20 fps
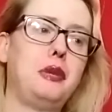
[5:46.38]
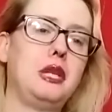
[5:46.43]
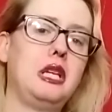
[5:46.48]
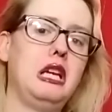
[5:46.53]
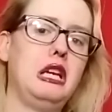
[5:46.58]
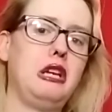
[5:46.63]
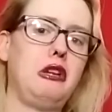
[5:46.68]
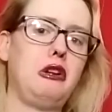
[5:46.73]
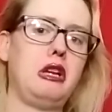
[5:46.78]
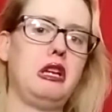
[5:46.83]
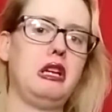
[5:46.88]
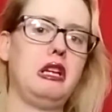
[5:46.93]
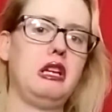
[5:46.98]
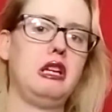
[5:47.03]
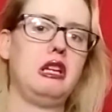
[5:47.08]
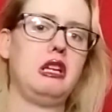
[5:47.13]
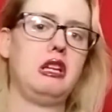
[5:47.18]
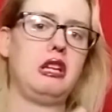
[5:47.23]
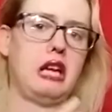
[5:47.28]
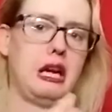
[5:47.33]
it.
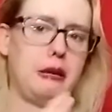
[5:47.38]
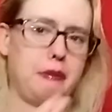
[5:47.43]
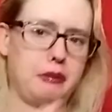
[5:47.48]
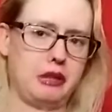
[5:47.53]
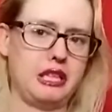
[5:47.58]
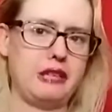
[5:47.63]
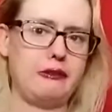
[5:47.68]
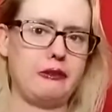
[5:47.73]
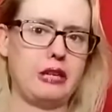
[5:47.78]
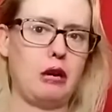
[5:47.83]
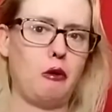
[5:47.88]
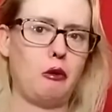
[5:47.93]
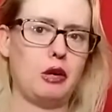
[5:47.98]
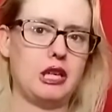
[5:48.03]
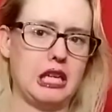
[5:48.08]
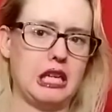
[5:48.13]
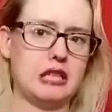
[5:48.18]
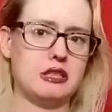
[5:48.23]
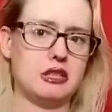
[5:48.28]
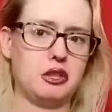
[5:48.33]
I believe that one
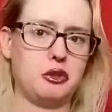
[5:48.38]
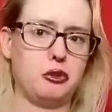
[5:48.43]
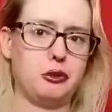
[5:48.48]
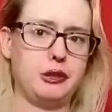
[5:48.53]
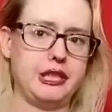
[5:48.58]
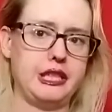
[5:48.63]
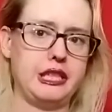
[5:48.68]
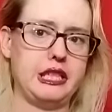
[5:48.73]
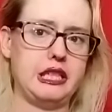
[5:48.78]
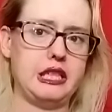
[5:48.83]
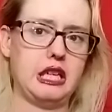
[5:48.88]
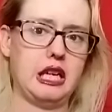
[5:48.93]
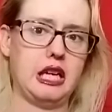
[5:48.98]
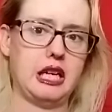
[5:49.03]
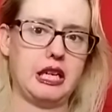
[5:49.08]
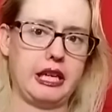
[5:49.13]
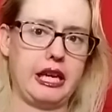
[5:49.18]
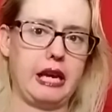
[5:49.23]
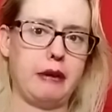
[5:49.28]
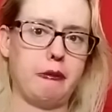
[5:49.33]
has a 3D
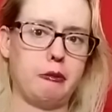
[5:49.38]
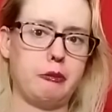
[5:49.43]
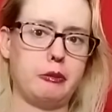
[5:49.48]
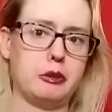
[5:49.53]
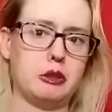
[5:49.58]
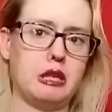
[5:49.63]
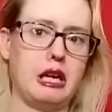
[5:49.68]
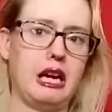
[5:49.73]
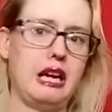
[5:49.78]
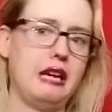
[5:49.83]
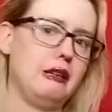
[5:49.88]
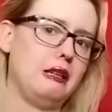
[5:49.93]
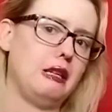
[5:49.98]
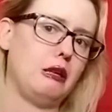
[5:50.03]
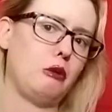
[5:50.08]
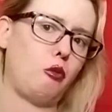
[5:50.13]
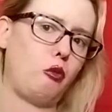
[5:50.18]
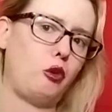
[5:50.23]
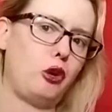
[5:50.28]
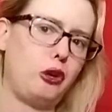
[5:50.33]
uh, capable. I
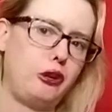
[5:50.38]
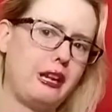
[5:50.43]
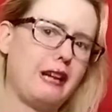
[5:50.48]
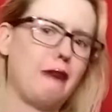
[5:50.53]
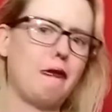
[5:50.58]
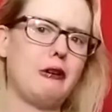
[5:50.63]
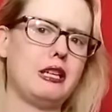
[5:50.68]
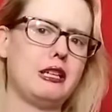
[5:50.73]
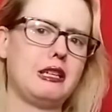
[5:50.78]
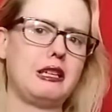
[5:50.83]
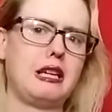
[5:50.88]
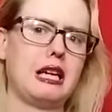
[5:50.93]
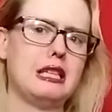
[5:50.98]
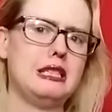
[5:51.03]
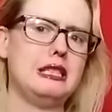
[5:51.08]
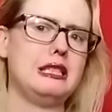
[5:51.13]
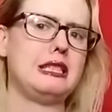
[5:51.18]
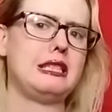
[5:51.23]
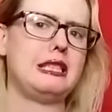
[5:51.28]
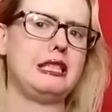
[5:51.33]
wish I would have
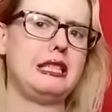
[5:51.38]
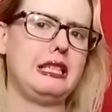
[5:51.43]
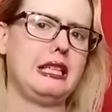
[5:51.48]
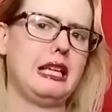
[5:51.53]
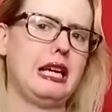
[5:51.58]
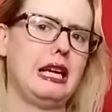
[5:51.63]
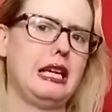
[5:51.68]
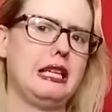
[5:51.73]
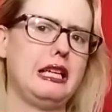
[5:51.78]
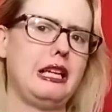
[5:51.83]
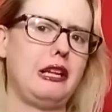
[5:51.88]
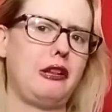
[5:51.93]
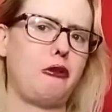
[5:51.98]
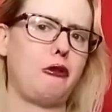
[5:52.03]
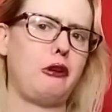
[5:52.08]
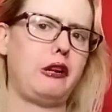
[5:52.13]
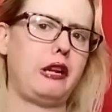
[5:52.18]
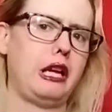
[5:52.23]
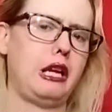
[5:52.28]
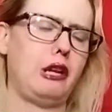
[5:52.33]
gotten to see that in
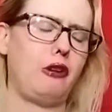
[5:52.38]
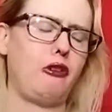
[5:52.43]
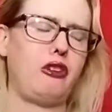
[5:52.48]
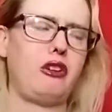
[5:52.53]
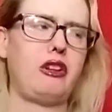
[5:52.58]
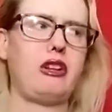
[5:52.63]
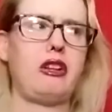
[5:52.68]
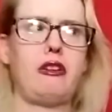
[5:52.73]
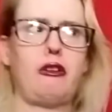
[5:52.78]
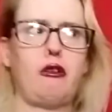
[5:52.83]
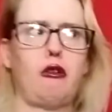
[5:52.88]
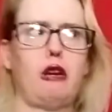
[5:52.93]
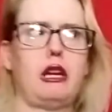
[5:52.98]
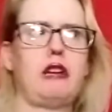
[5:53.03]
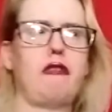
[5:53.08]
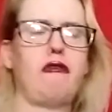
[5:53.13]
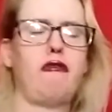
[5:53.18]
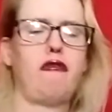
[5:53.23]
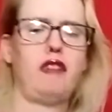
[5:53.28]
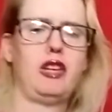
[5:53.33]
3D just so I
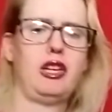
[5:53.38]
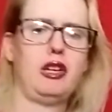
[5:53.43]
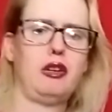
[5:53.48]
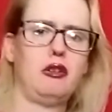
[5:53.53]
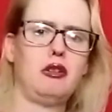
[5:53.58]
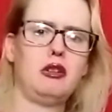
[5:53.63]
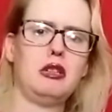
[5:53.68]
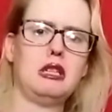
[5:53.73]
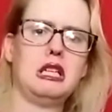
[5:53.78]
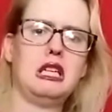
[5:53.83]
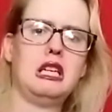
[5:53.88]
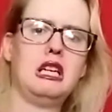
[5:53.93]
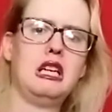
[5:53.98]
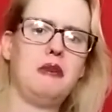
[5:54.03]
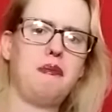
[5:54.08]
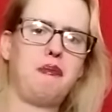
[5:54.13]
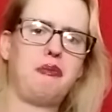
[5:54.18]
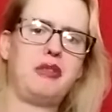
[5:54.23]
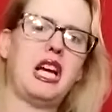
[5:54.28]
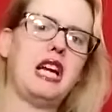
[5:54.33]
could feel
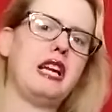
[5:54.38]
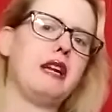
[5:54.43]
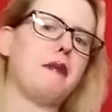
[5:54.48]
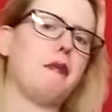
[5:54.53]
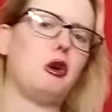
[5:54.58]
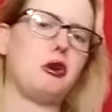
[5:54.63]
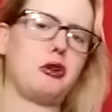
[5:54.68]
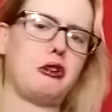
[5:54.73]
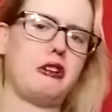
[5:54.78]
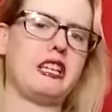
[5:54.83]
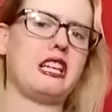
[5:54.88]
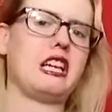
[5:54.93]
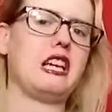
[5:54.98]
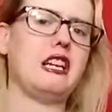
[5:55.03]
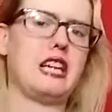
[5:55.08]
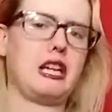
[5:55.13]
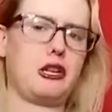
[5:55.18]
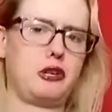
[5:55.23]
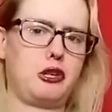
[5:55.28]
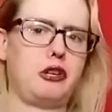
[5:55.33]
that emotionally
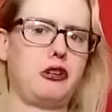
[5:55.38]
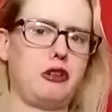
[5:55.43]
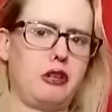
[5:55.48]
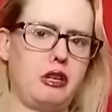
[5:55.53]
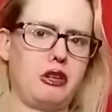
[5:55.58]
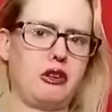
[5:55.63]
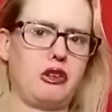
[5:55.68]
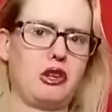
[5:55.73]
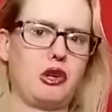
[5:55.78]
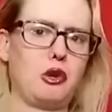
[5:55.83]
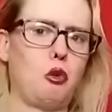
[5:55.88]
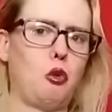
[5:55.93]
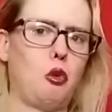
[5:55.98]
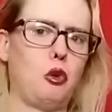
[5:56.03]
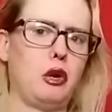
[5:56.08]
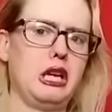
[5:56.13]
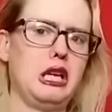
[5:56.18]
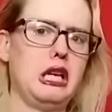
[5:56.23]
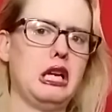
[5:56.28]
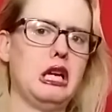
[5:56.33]
connection to the
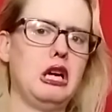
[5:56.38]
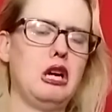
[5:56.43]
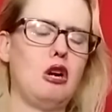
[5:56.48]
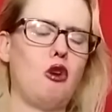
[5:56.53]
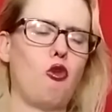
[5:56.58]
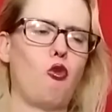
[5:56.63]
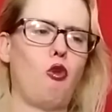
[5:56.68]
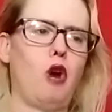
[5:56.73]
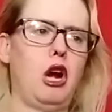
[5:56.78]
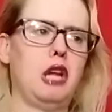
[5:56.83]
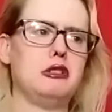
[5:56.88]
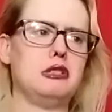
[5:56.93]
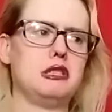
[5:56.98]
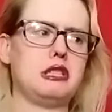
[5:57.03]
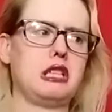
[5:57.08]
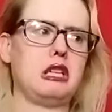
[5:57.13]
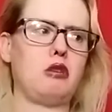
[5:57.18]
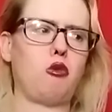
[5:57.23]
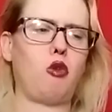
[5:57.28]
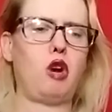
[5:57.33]
story rather
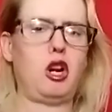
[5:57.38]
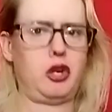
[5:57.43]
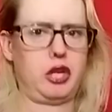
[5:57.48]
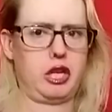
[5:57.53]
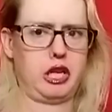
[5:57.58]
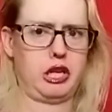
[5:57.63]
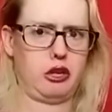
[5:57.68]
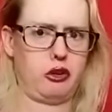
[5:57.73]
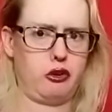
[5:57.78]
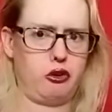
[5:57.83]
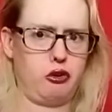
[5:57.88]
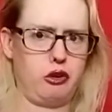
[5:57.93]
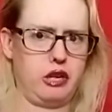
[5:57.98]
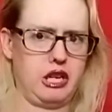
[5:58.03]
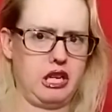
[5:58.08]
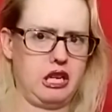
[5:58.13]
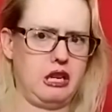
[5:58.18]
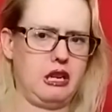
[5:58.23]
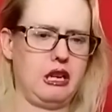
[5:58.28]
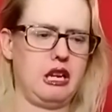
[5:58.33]
than watching in
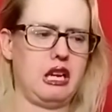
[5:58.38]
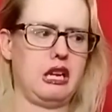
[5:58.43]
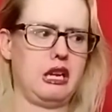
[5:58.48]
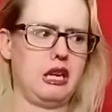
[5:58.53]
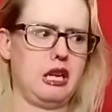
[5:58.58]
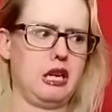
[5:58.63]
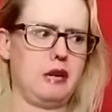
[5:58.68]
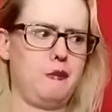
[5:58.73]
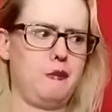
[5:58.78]
2D and